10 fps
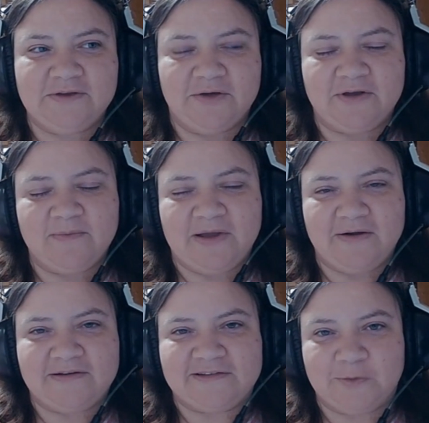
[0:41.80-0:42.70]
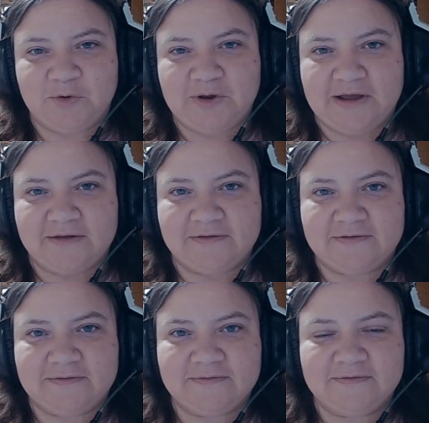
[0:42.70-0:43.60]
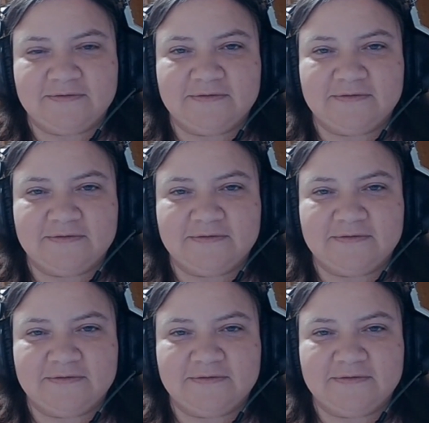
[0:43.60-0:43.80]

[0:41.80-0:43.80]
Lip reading: you know, compared to someone who has